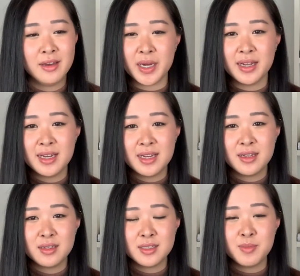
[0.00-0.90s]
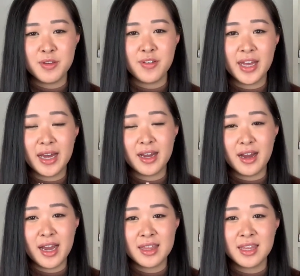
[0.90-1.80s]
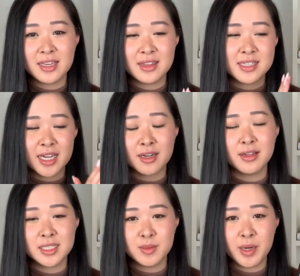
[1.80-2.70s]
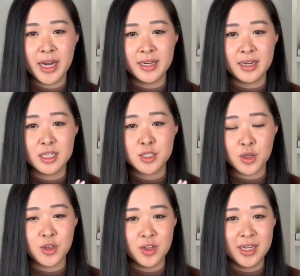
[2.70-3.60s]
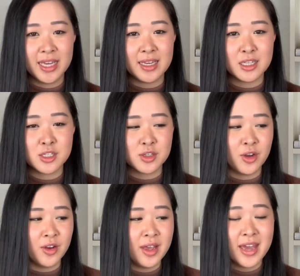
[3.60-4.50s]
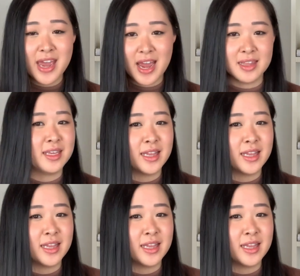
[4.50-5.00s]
But to be fair, I think the technology behind it, it's so unique, it's so out there.